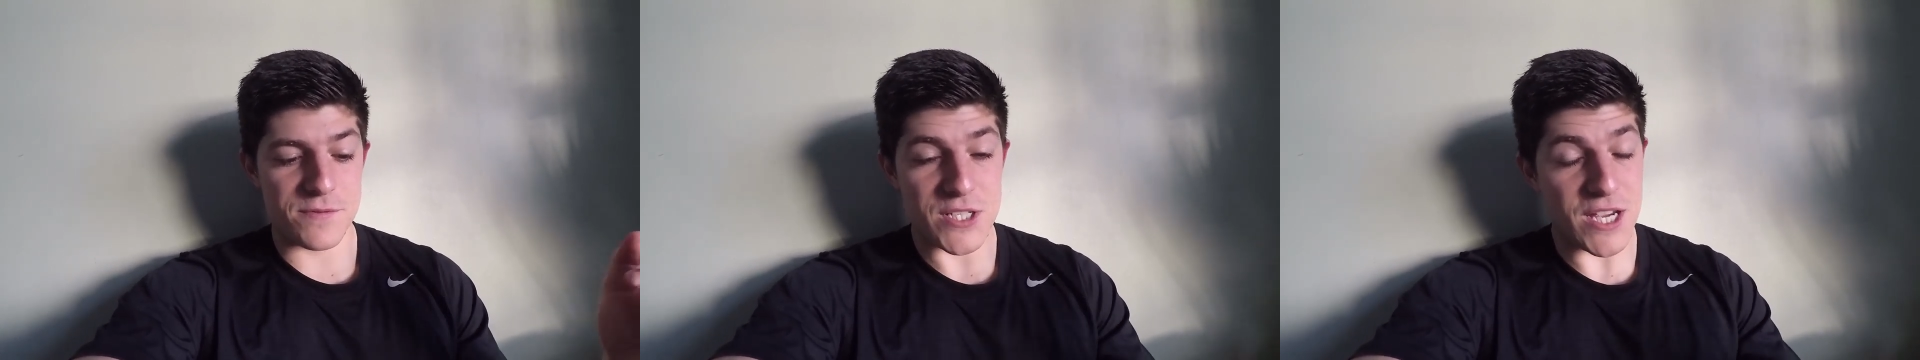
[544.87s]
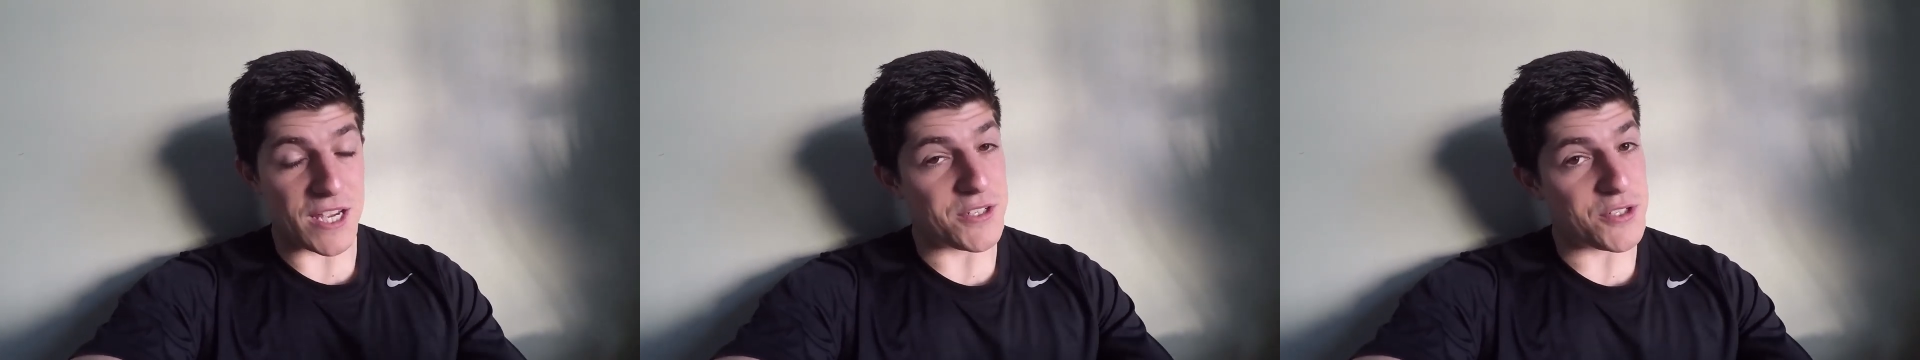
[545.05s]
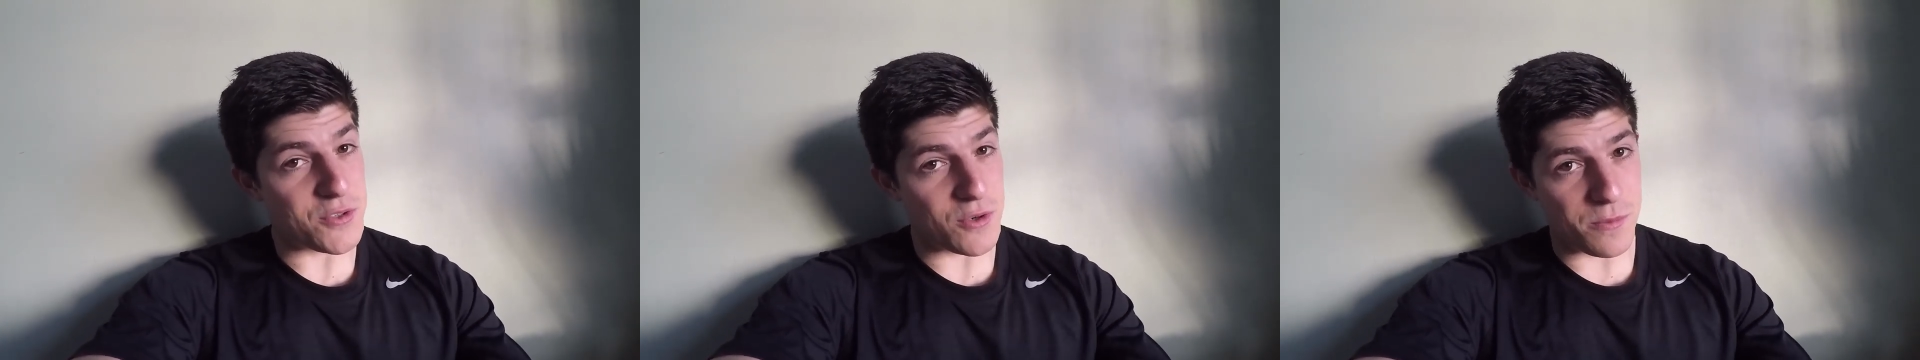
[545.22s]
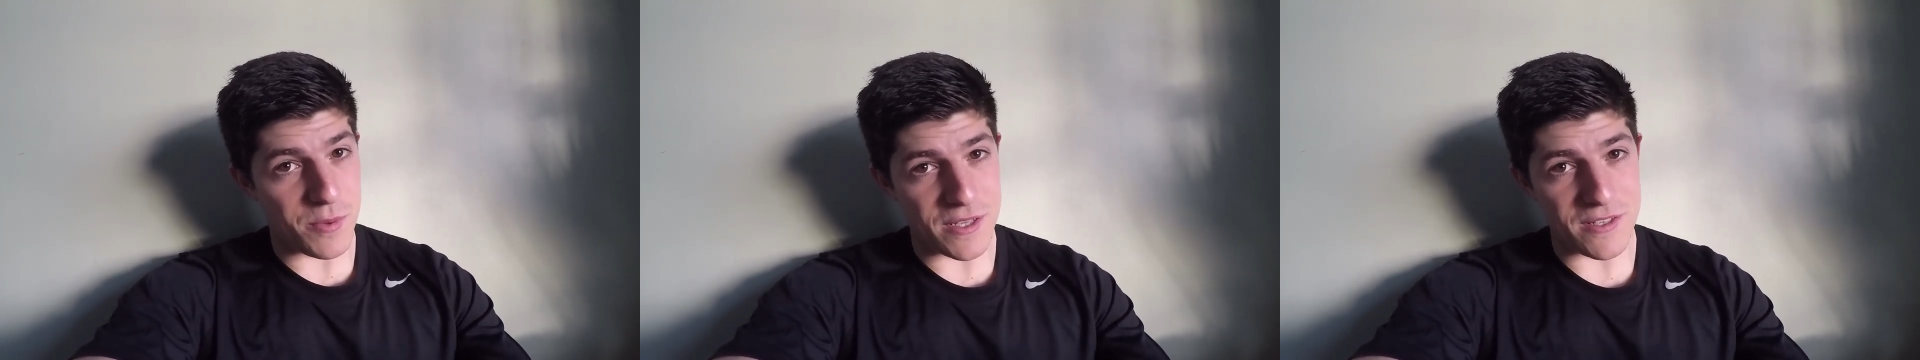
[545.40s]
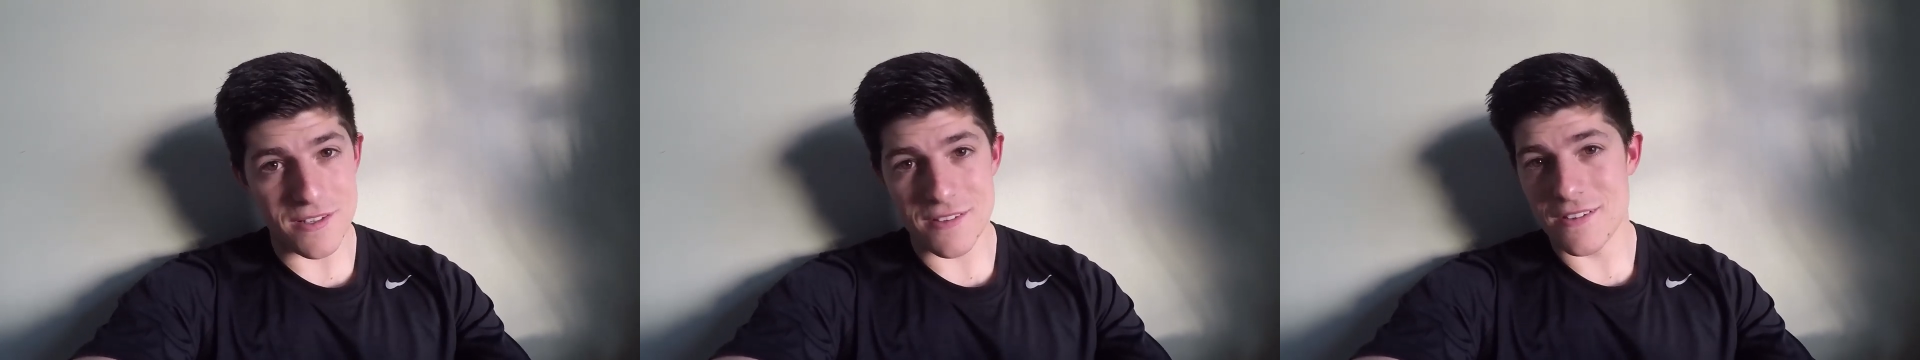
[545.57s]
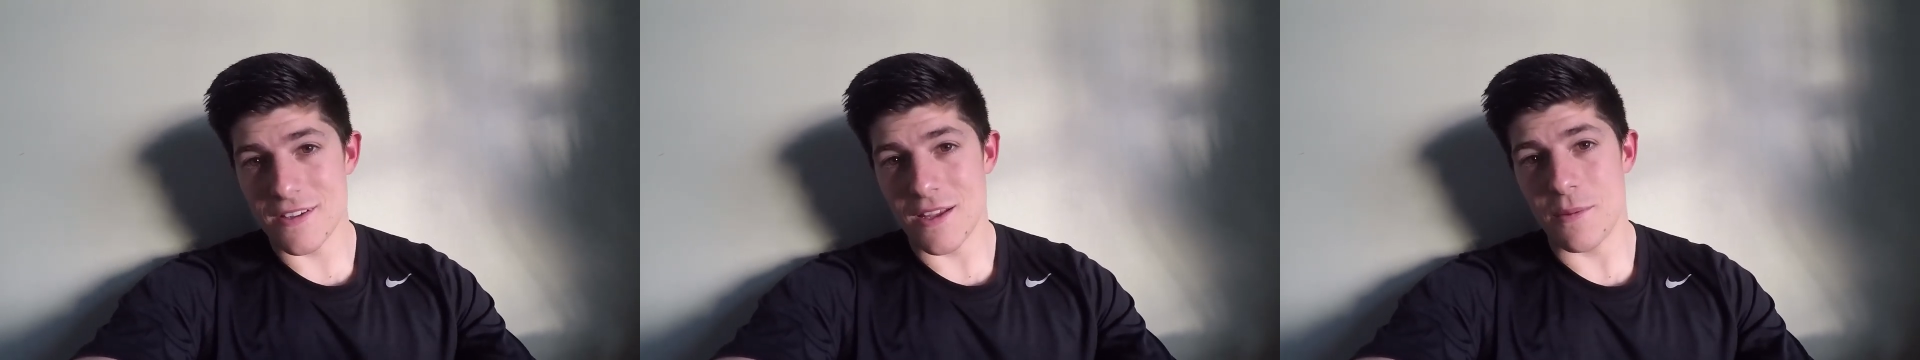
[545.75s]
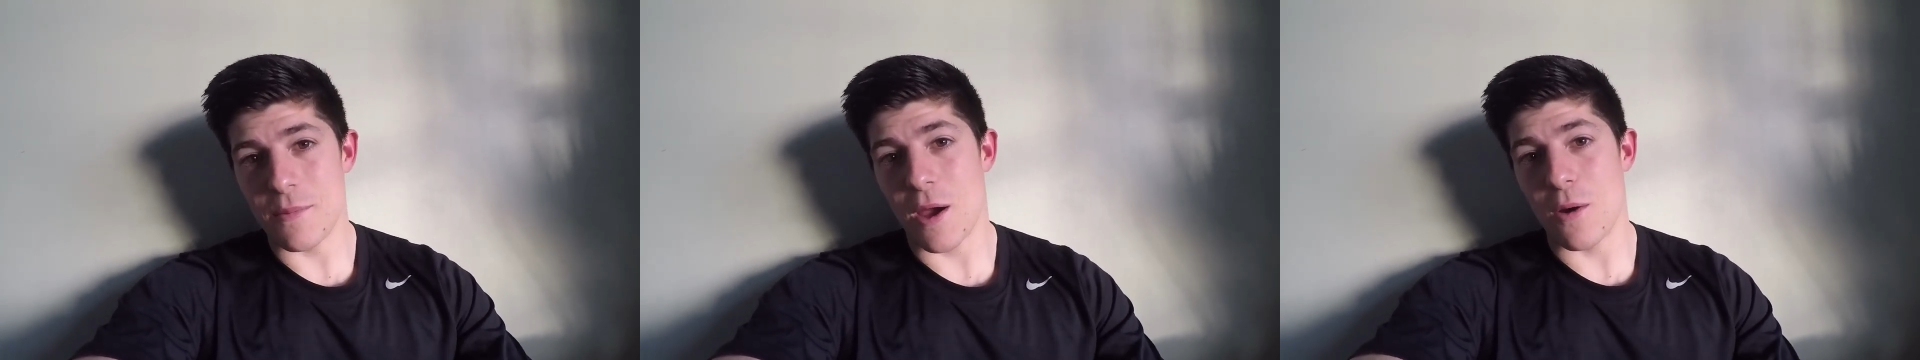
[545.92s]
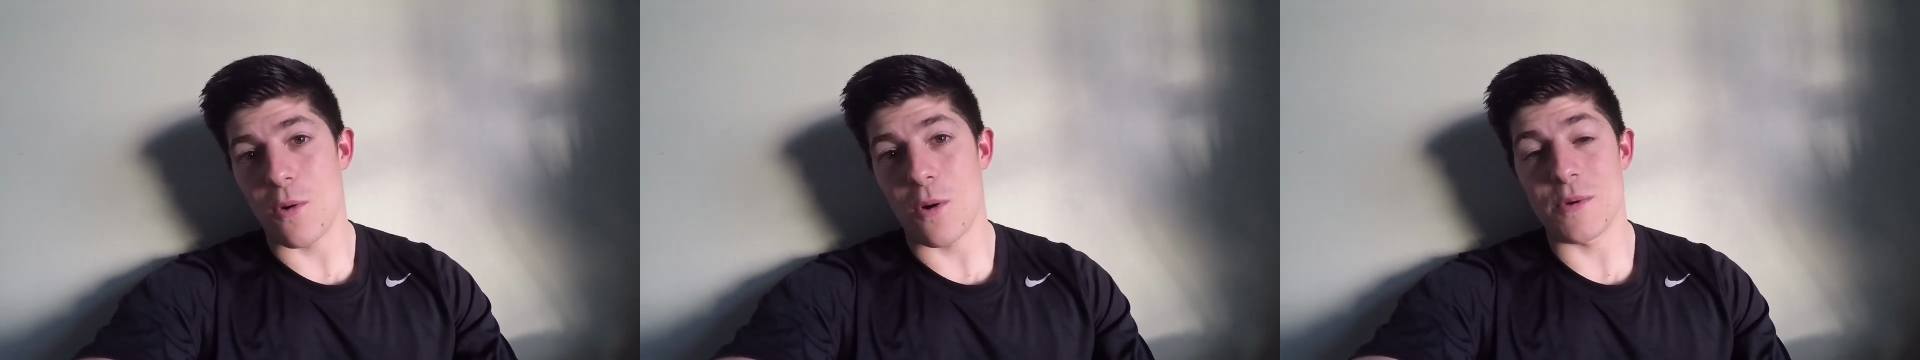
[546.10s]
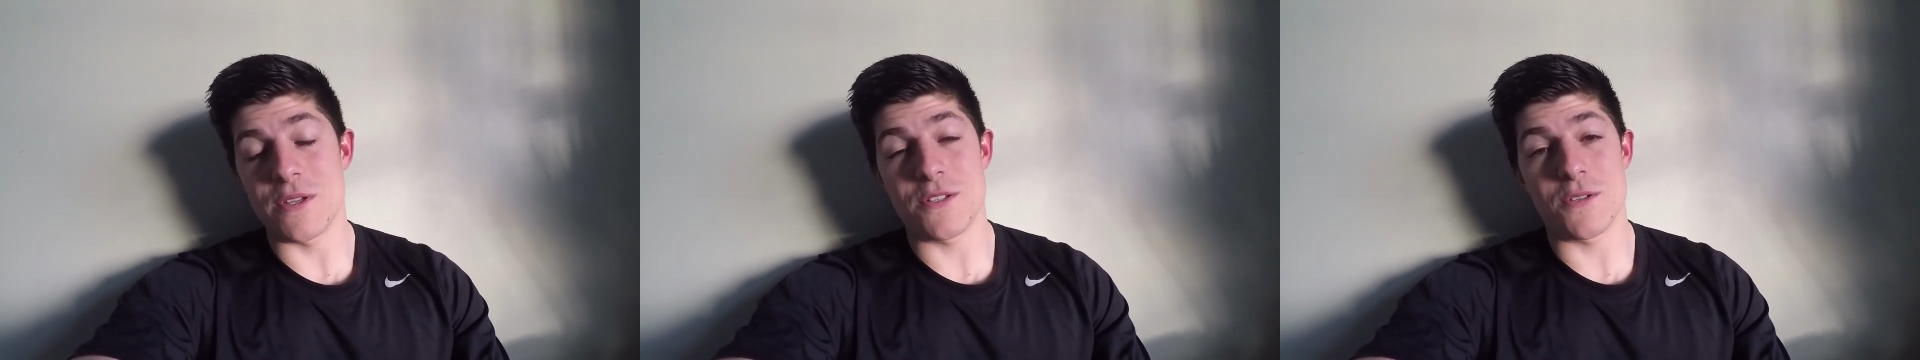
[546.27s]
changed your opinion about
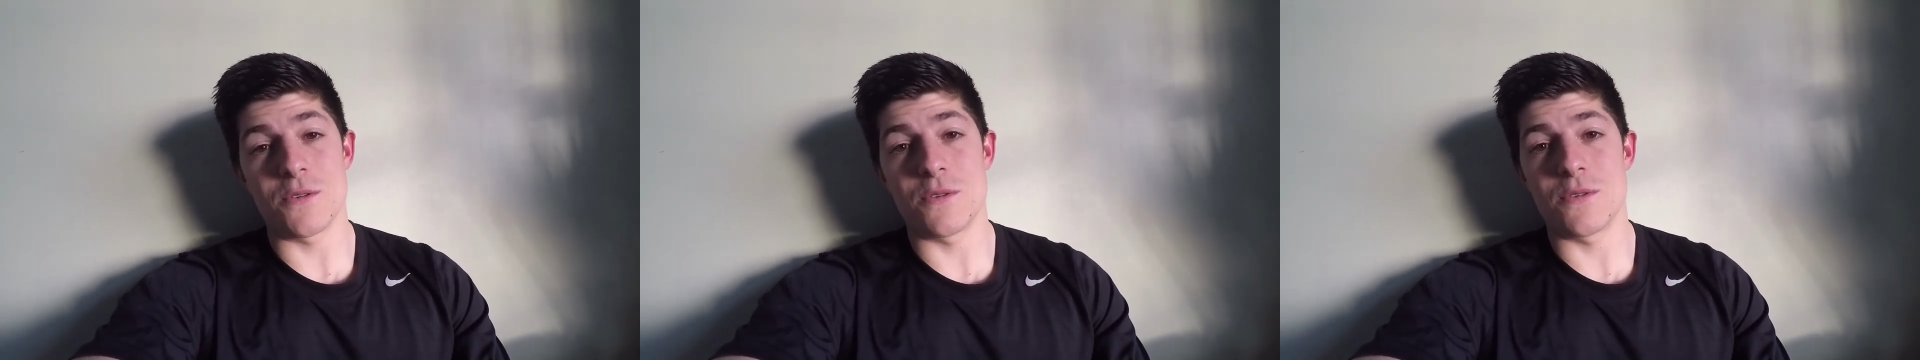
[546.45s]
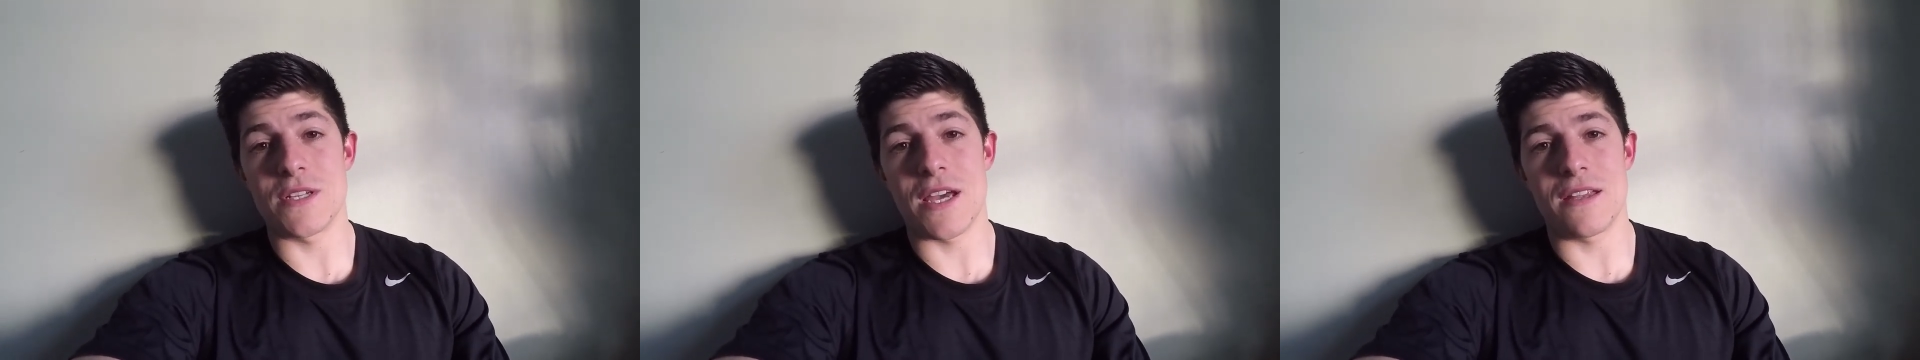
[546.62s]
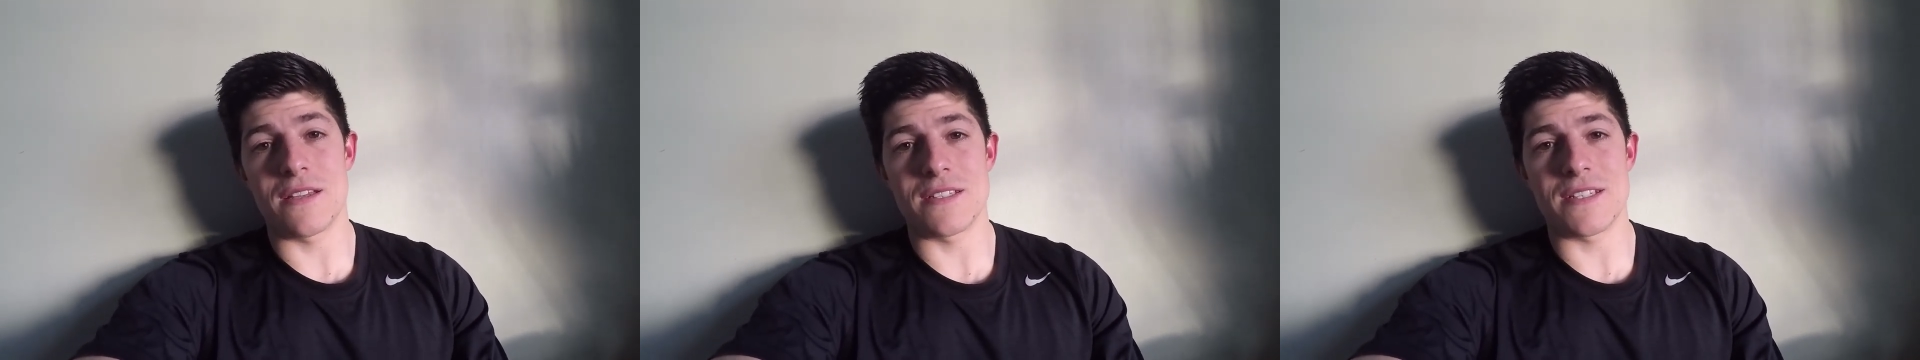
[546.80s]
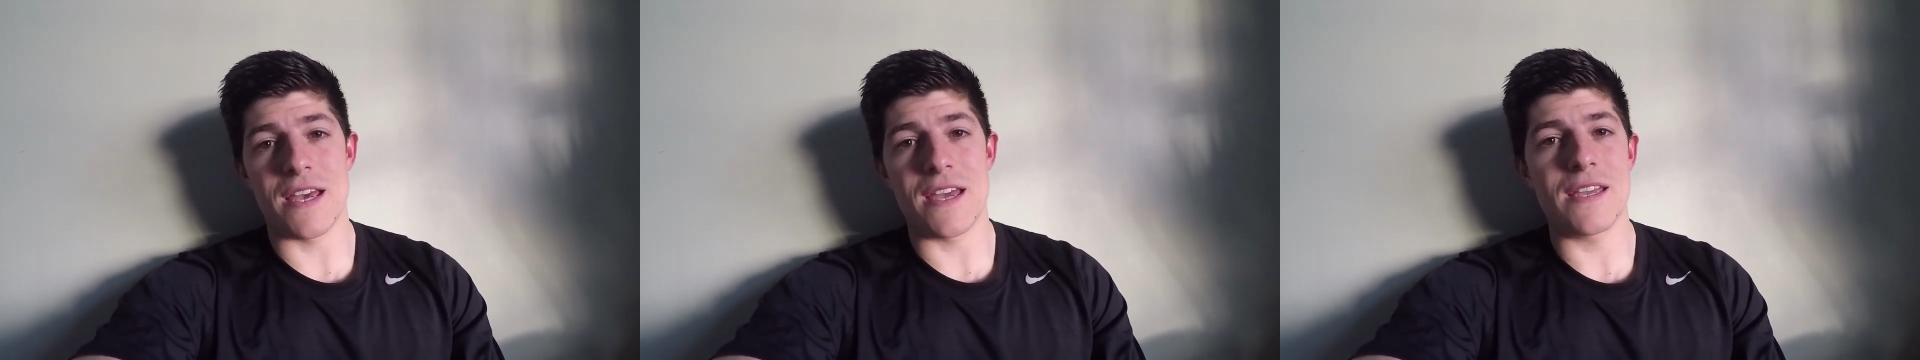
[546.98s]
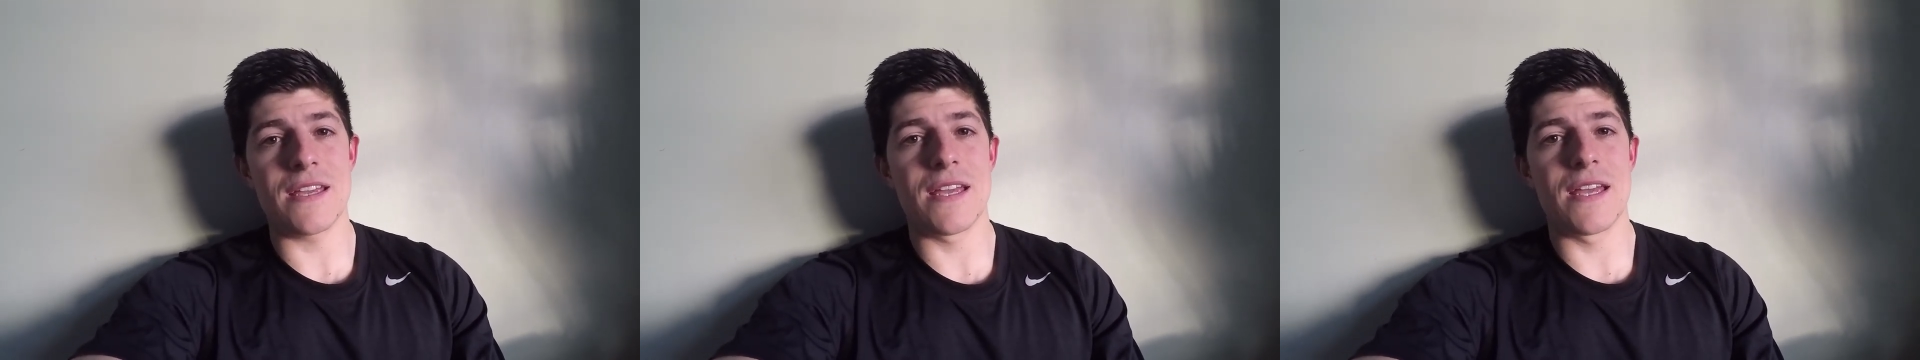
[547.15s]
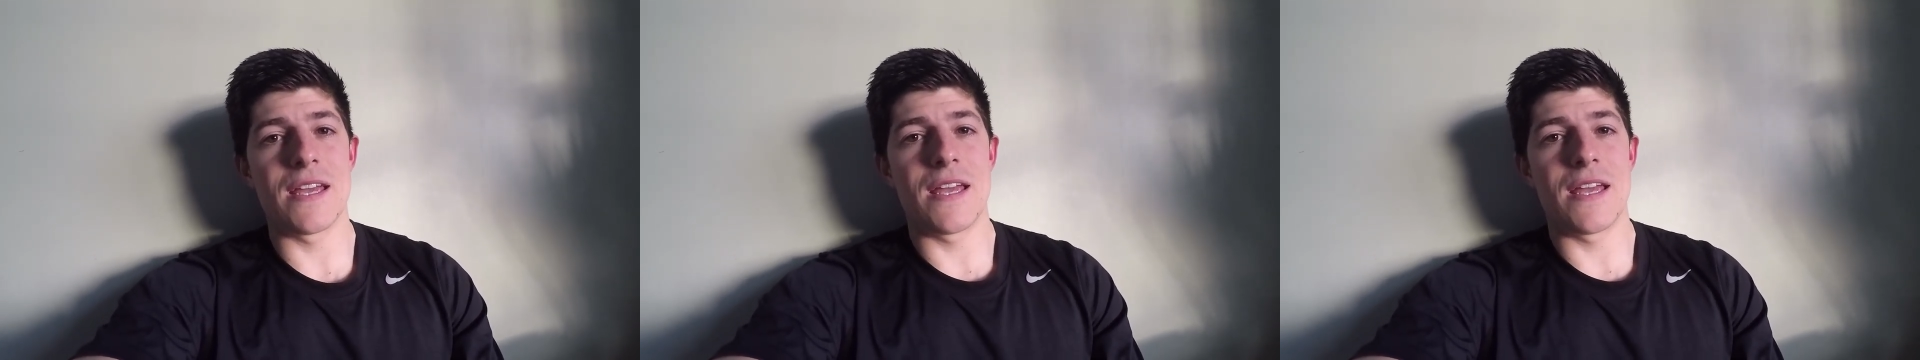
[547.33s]
what we do day to day.